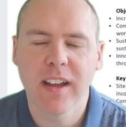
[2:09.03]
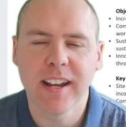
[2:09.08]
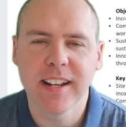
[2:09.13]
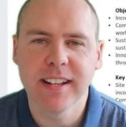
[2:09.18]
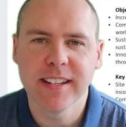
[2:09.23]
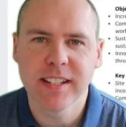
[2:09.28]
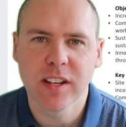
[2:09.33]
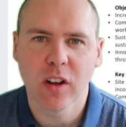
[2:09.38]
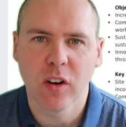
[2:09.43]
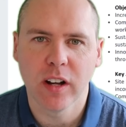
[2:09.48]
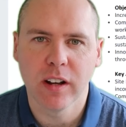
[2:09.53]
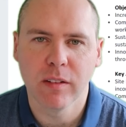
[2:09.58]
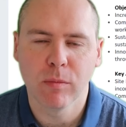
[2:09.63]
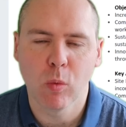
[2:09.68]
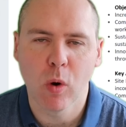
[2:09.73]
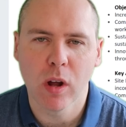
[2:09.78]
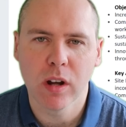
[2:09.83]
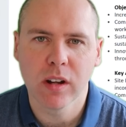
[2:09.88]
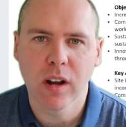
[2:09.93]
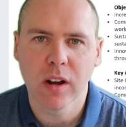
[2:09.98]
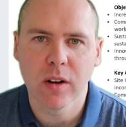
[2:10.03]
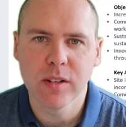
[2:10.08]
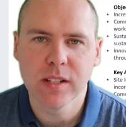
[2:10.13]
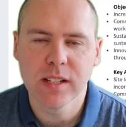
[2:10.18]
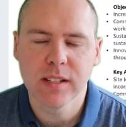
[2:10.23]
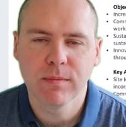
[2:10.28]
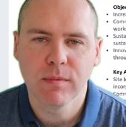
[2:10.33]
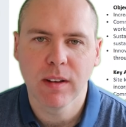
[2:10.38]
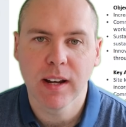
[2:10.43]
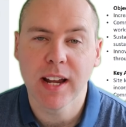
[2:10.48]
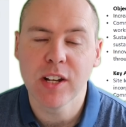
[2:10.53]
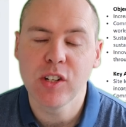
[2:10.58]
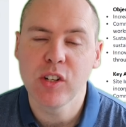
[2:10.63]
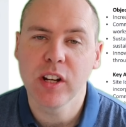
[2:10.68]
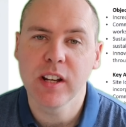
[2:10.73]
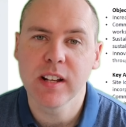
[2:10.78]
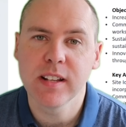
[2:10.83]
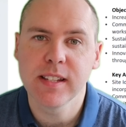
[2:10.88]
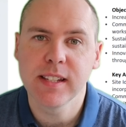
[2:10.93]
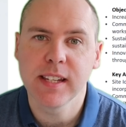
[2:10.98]
inside of OneNote. And as you
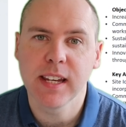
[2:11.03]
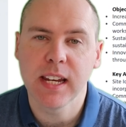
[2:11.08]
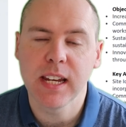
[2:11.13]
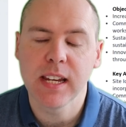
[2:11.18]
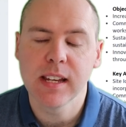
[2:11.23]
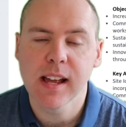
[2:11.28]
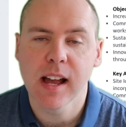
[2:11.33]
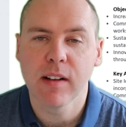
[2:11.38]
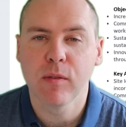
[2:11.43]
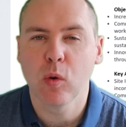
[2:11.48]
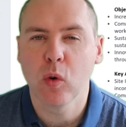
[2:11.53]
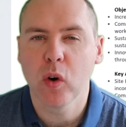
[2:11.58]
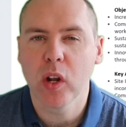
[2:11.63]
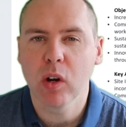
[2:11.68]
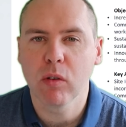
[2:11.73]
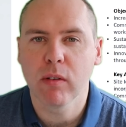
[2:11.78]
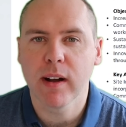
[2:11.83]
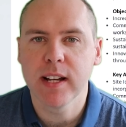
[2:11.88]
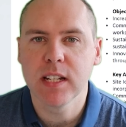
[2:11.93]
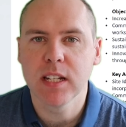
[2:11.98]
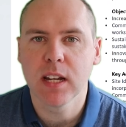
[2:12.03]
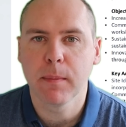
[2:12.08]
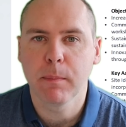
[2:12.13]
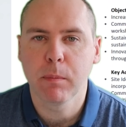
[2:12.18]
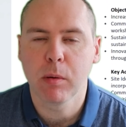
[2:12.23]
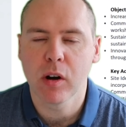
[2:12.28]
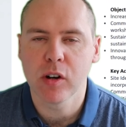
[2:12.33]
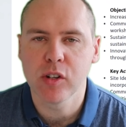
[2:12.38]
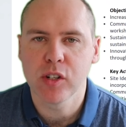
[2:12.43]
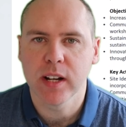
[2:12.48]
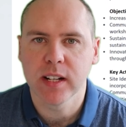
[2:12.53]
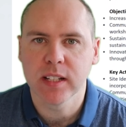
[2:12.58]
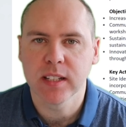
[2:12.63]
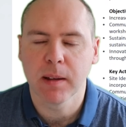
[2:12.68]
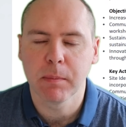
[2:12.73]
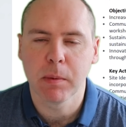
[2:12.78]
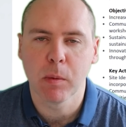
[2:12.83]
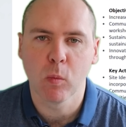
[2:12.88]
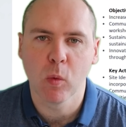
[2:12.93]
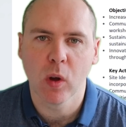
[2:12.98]
can see, I've already created a project that
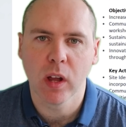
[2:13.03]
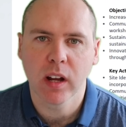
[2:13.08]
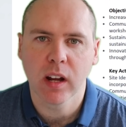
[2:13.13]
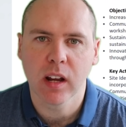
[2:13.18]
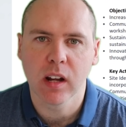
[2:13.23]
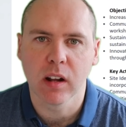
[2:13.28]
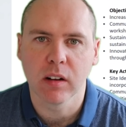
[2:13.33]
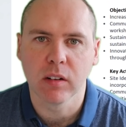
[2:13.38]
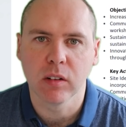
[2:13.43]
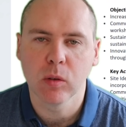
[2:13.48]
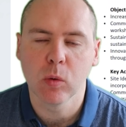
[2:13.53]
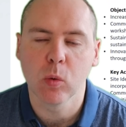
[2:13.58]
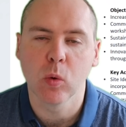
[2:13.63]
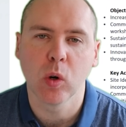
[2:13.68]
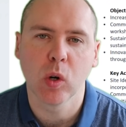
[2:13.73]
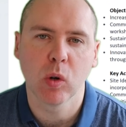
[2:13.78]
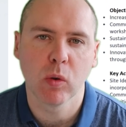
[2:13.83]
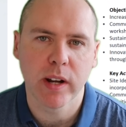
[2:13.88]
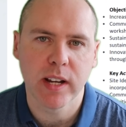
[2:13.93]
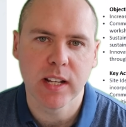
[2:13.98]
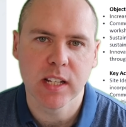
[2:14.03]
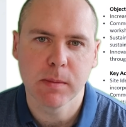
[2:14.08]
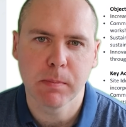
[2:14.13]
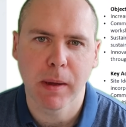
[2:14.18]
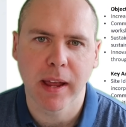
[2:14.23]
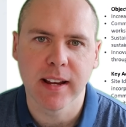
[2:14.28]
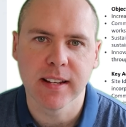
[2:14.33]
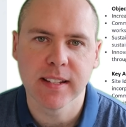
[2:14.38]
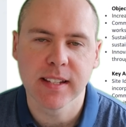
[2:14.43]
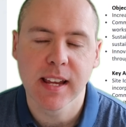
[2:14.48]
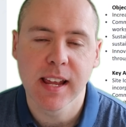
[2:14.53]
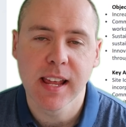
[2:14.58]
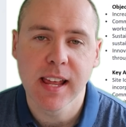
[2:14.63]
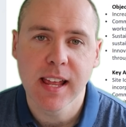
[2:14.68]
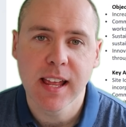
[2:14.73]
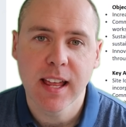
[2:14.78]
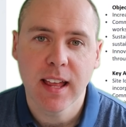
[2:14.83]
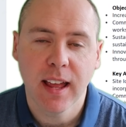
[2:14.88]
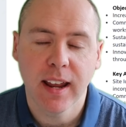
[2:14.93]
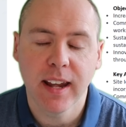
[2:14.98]
I've been working on called Green Space.
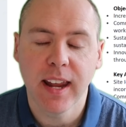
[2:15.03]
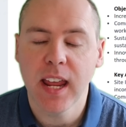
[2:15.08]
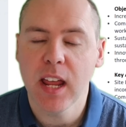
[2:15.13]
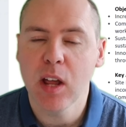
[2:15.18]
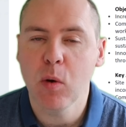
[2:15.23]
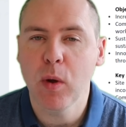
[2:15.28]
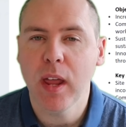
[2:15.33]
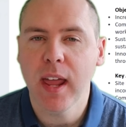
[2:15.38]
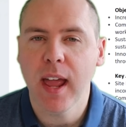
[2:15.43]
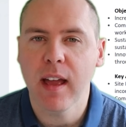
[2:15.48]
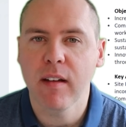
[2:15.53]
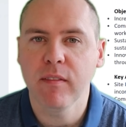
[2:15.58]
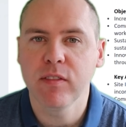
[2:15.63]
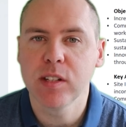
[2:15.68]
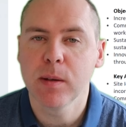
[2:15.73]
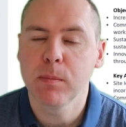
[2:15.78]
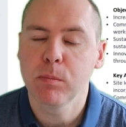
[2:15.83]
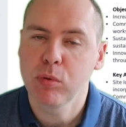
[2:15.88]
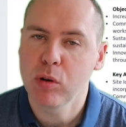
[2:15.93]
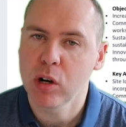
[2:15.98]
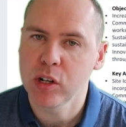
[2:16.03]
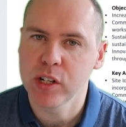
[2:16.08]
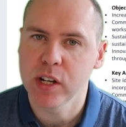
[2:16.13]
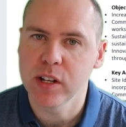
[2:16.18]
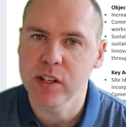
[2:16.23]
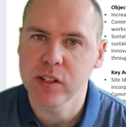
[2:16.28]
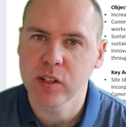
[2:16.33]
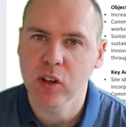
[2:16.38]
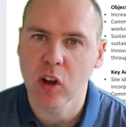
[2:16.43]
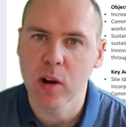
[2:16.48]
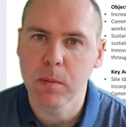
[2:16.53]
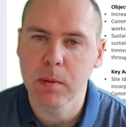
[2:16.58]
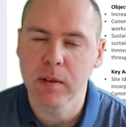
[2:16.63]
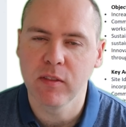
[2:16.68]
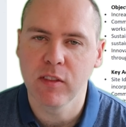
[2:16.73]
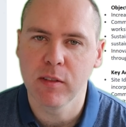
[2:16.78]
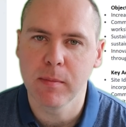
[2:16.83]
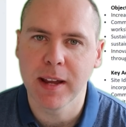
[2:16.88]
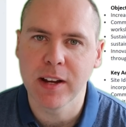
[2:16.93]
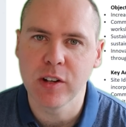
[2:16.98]
And here we have some project scope
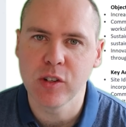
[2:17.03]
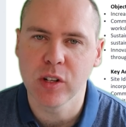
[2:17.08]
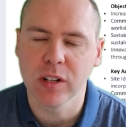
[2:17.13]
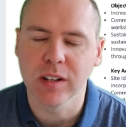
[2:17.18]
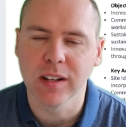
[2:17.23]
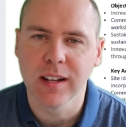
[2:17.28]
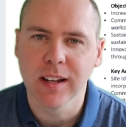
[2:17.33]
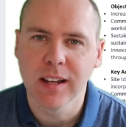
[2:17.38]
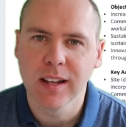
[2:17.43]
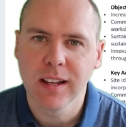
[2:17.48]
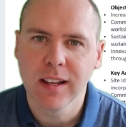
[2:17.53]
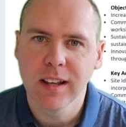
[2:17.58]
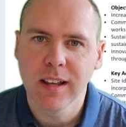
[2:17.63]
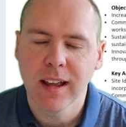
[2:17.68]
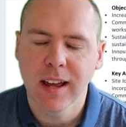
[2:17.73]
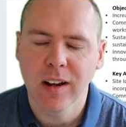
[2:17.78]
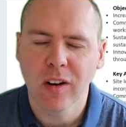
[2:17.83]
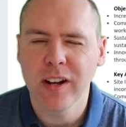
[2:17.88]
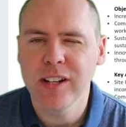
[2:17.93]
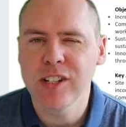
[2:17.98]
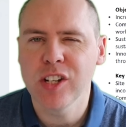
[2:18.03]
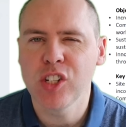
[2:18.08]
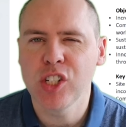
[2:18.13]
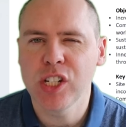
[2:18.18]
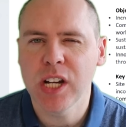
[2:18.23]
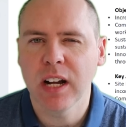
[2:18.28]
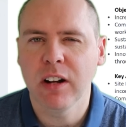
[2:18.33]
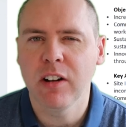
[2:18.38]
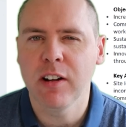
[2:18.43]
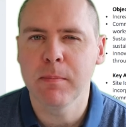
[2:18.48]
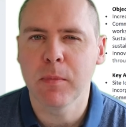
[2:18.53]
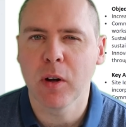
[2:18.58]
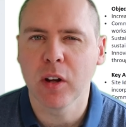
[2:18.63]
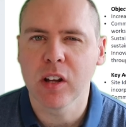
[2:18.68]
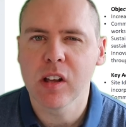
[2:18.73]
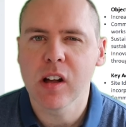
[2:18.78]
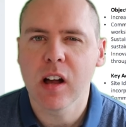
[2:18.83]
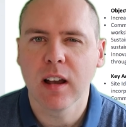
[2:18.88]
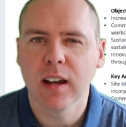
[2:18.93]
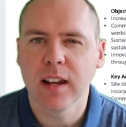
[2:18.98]
information. And I need to share it with my
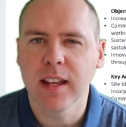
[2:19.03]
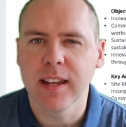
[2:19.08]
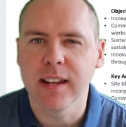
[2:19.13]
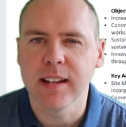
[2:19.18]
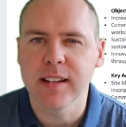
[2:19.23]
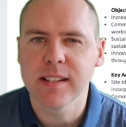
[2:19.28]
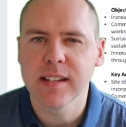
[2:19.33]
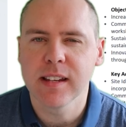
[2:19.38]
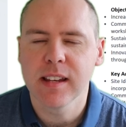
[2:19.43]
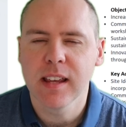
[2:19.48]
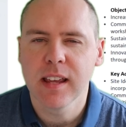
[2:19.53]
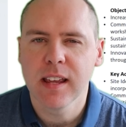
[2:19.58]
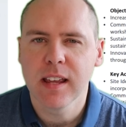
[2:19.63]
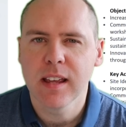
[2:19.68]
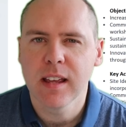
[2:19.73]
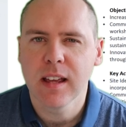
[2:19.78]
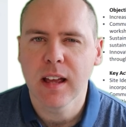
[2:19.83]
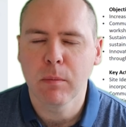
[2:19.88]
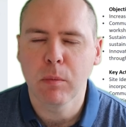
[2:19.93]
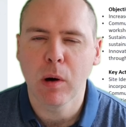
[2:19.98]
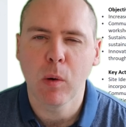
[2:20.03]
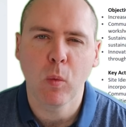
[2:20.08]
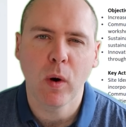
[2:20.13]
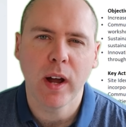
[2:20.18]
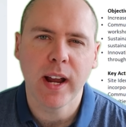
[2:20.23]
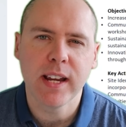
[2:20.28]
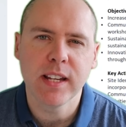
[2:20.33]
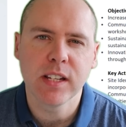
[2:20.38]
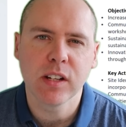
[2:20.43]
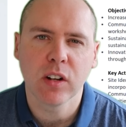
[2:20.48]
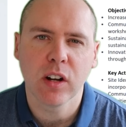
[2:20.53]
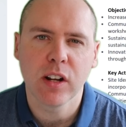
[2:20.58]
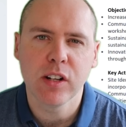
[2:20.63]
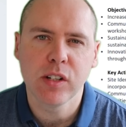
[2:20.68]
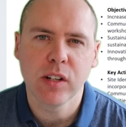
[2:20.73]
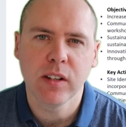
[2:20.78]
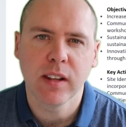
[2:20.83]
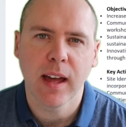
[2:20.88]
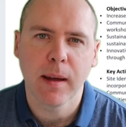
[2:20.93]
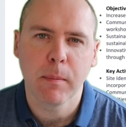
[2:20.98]
colleagues. And what ways could I
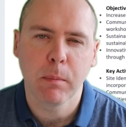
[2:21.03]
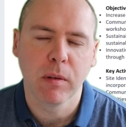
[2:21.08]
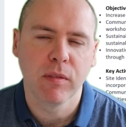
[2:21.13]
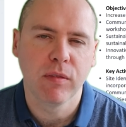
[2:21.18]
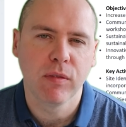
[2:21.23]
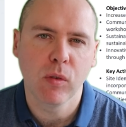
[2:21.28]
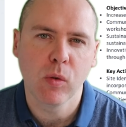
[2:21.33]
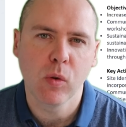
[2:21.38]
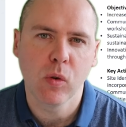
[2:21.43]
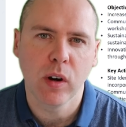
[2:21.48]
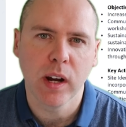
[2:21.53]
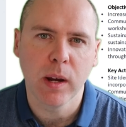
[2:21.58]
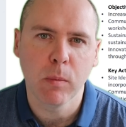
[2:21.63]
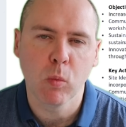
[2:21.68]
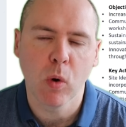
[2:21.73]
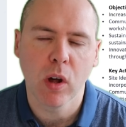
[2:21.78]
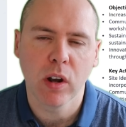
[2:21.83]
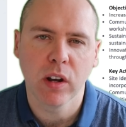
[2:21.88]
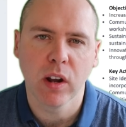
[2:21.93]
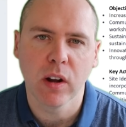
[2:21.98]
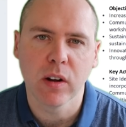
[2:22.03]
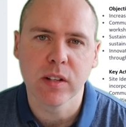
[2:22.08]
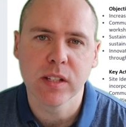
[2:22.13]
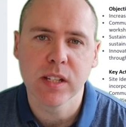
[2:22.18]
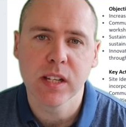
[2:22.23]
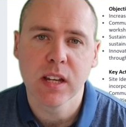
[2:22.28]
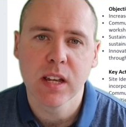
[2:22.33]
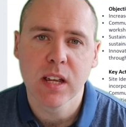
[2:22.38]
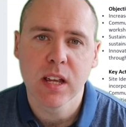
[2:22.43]
do that before in OneNote?